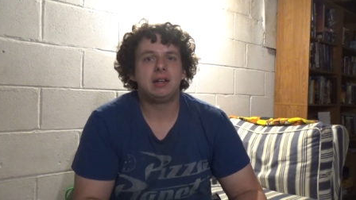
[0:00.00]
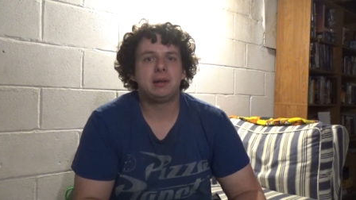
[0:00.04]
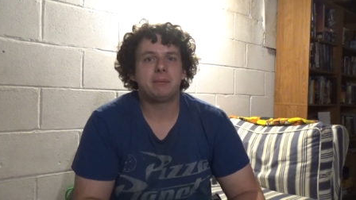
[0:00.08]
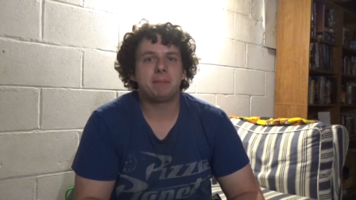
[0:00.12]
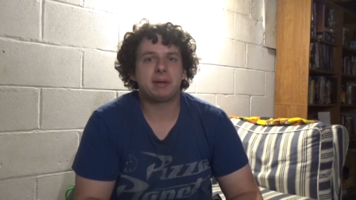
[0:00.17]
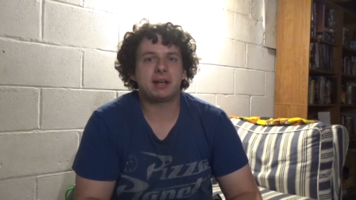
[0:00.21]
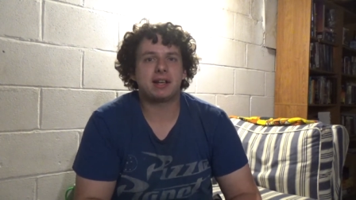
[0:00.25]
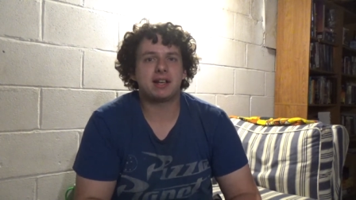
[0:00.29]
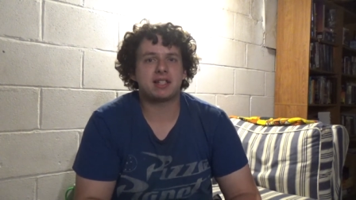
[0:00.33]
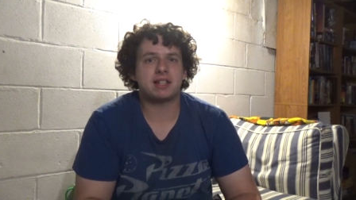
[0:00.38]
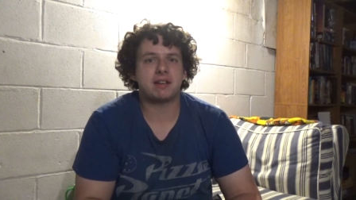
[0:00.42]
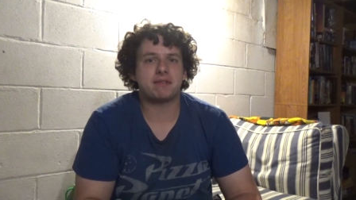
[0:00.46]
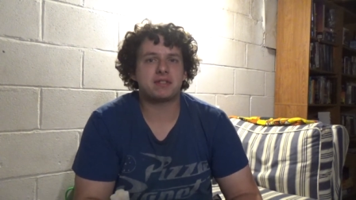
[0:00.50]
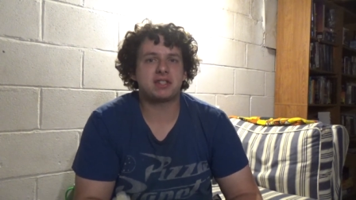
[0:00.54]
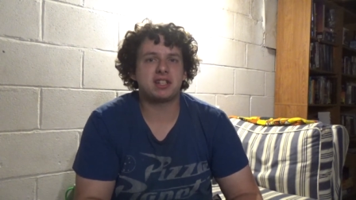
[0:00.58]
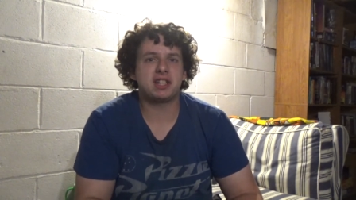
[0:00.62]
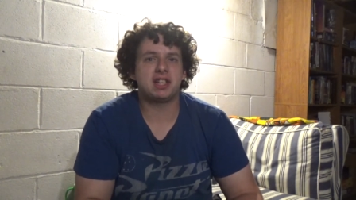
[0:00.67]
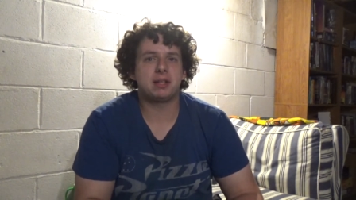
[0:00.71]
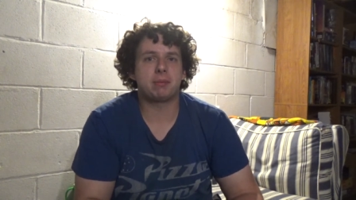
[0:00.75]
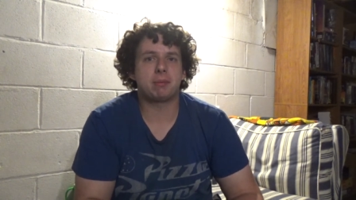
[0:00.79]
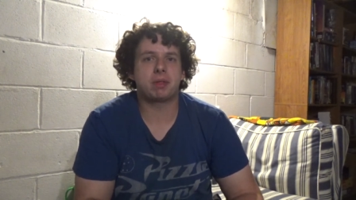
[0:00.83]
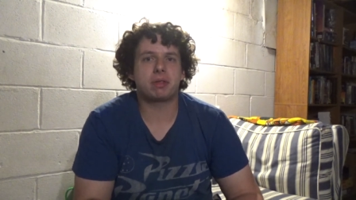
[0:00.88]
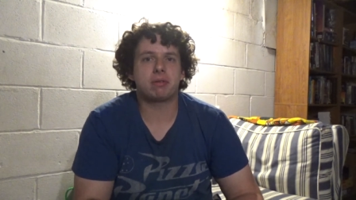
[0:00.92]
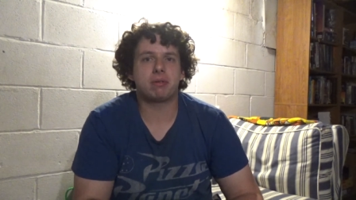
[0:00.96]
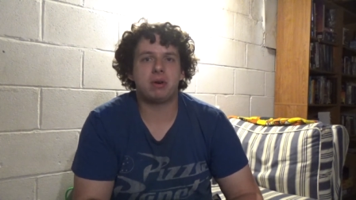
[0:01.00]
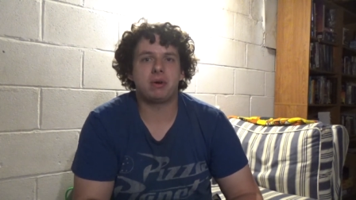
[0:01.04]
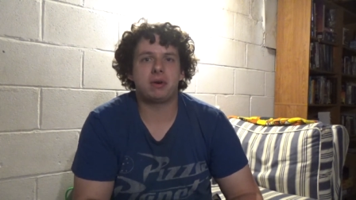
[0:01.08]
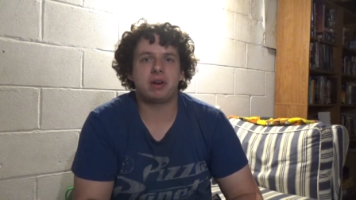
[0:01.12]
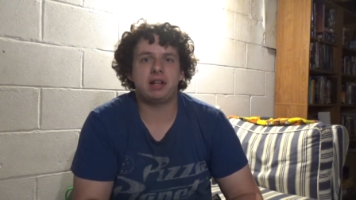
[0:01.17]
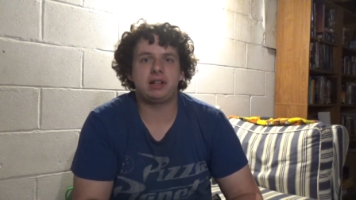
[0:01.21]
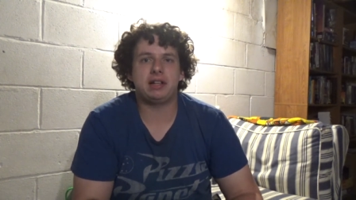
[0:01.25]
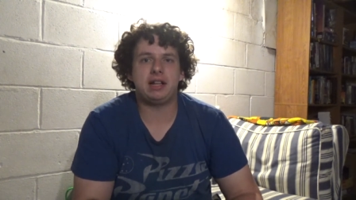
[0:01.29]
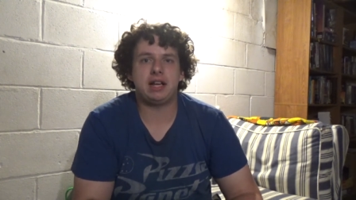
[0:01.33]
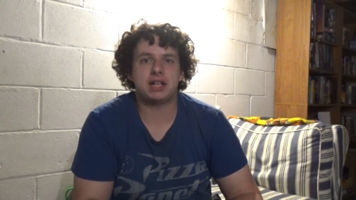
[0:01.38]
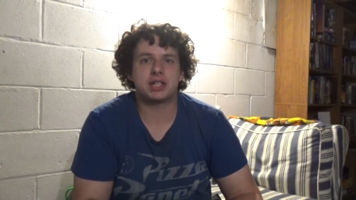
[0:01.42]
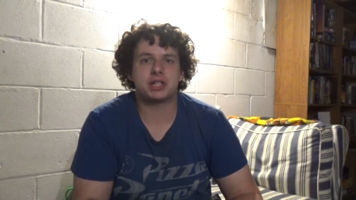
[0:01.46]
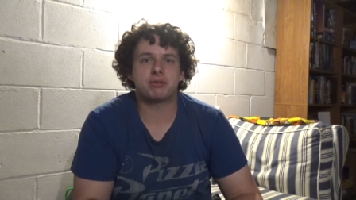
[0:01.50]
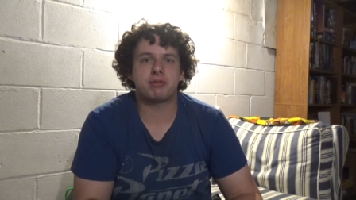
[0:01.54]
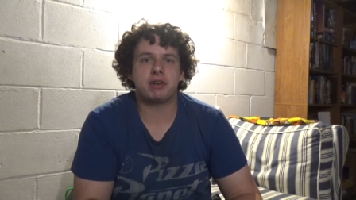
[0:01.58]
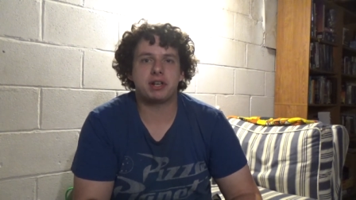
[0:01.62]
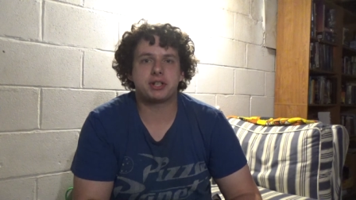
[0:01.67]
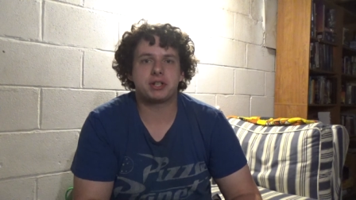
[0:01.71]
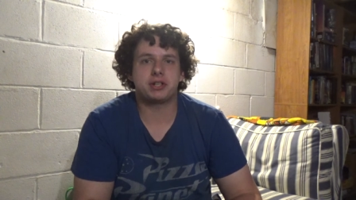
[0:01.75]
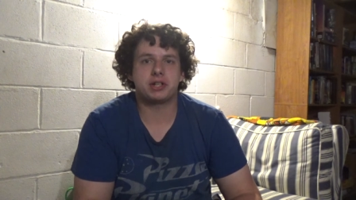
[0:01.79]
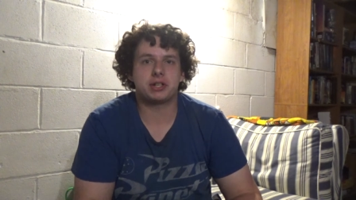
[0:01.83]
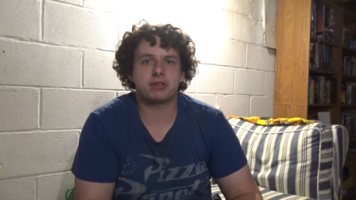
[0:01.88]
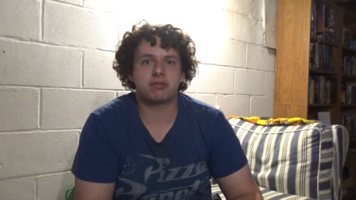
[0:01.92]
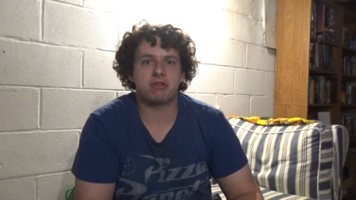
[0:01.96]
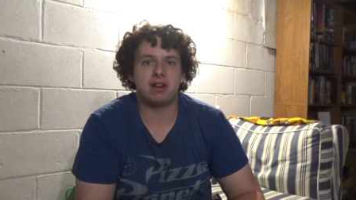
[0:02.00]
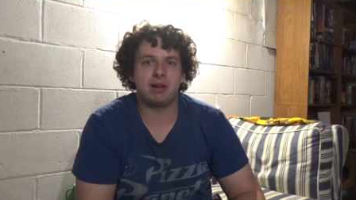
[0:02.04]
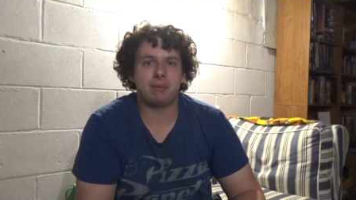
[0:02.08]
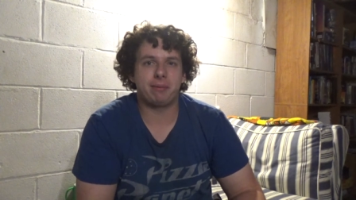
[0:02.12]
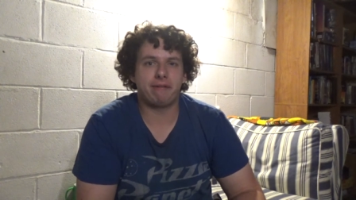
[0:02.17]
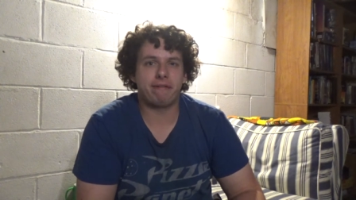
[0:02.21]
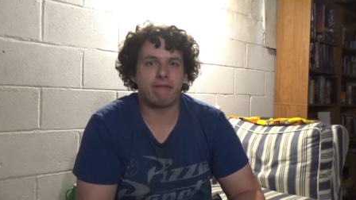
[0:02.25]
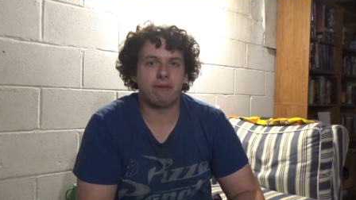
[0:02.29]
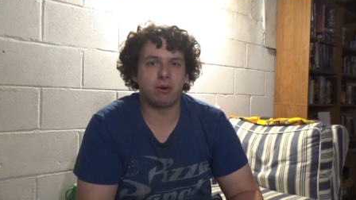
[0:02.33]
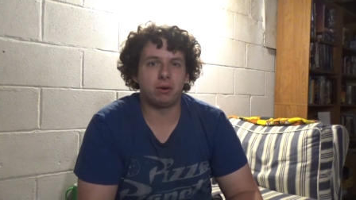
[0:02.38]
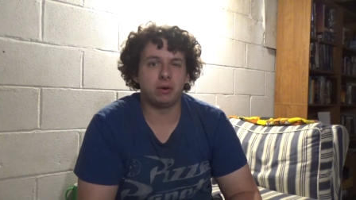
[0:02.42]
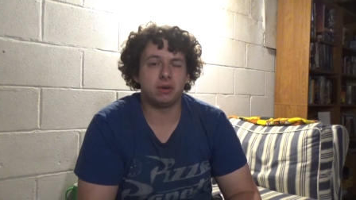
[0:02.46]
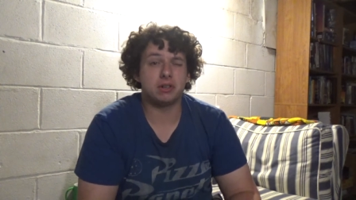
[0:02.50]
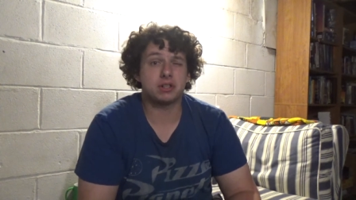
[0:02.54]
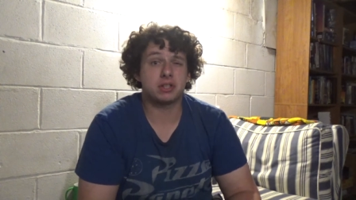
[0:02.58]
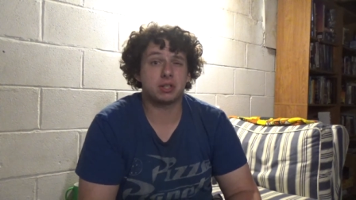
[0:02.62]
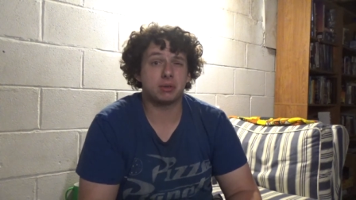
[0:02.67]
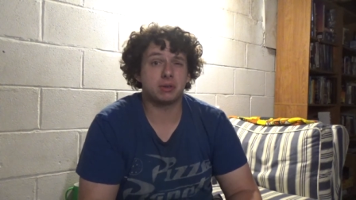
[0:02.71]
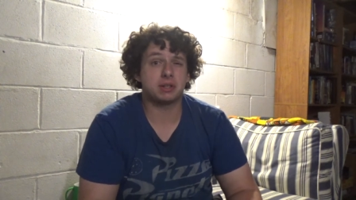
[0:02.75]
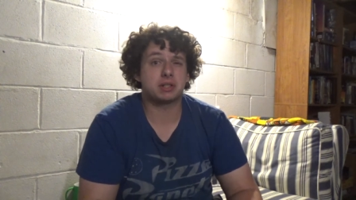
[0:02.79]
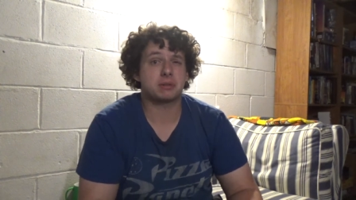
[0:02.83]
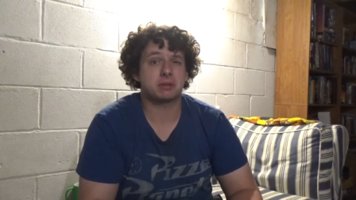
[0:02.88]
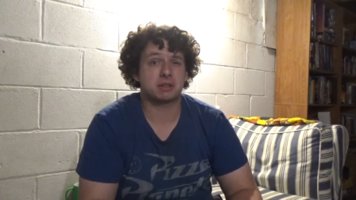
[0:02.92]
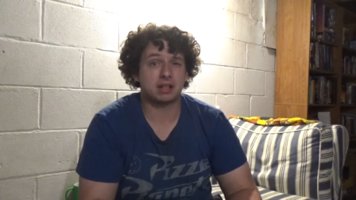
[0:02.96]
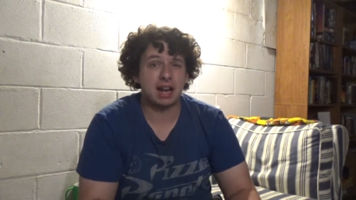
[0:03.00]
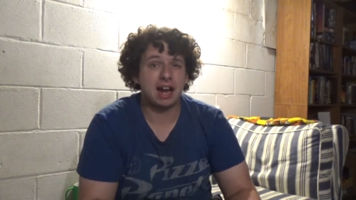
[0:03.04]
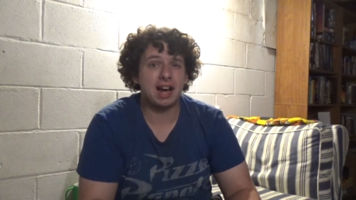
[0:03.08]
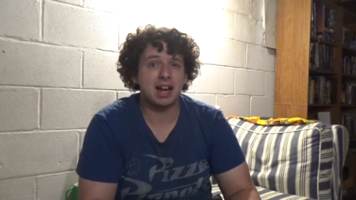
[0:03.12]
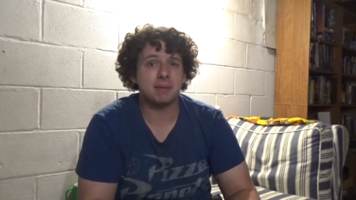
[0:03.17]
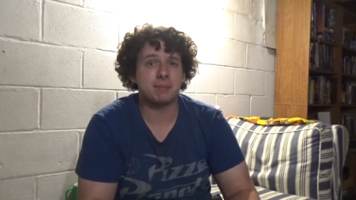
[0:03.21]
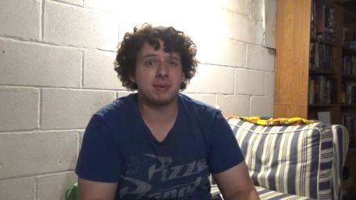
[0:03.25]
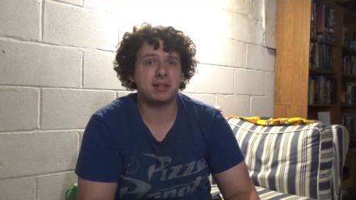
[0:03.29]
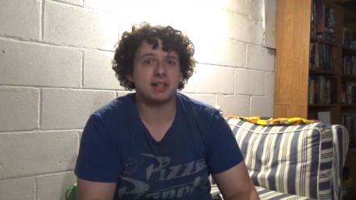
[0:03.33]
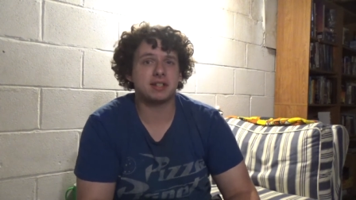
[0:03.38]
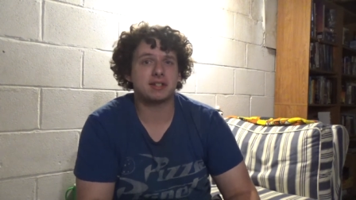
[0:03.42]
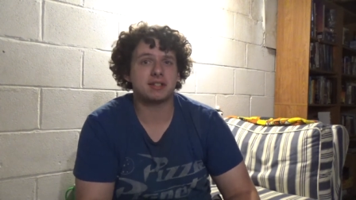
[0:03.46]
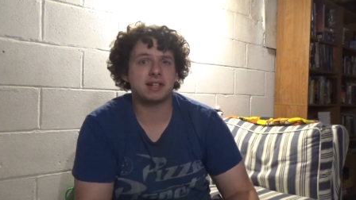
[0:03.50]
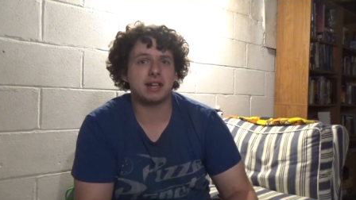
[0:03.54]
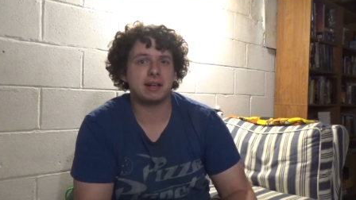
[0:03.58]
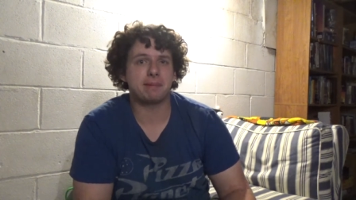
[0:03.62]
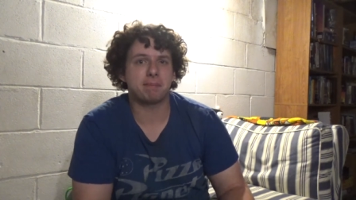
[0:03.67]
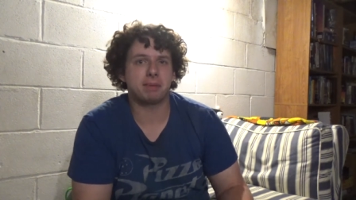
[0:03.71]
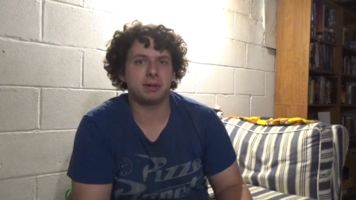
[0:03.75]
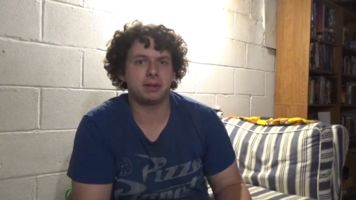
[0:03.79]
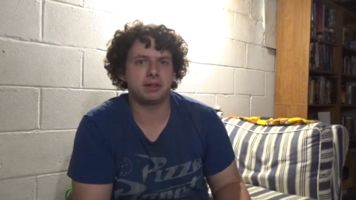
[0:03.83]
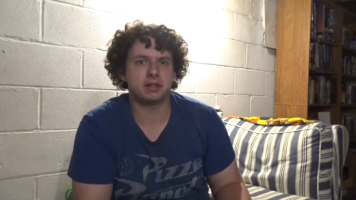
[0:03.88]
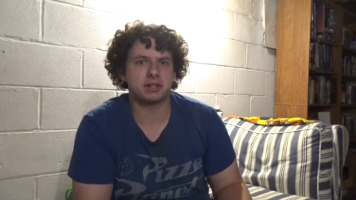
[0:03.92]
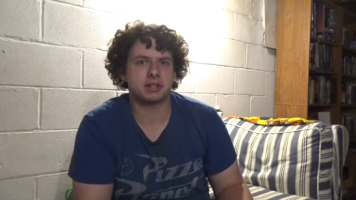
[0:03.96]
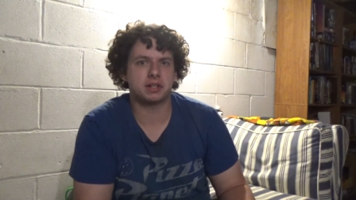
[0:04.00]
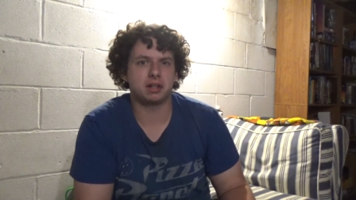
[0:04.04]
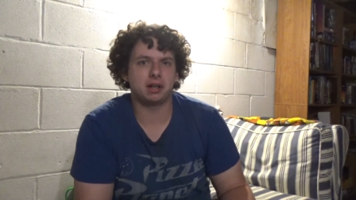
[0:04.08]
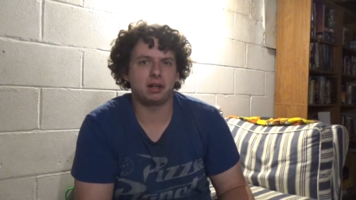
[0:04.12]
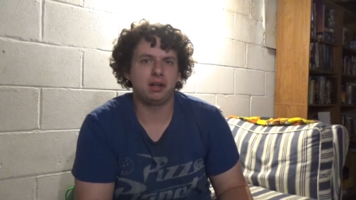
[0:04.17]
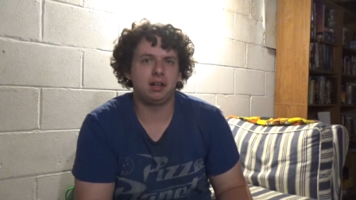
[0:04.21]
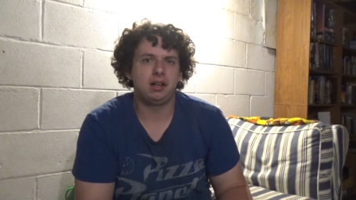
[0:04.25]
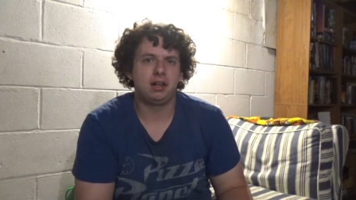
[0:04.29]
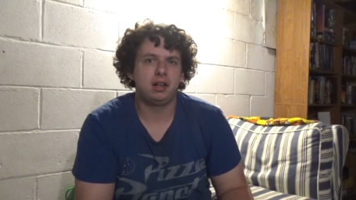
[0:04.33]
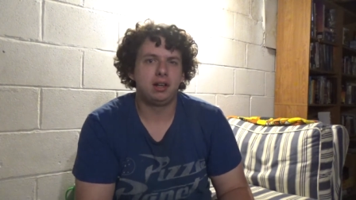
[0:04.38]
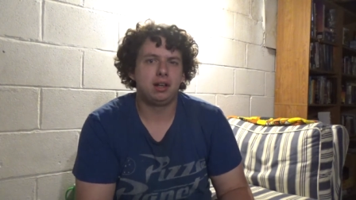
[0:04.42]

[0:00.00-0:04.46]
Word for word: because I've seen them thrown on that stretch of the trail before, so it's got to be the same person.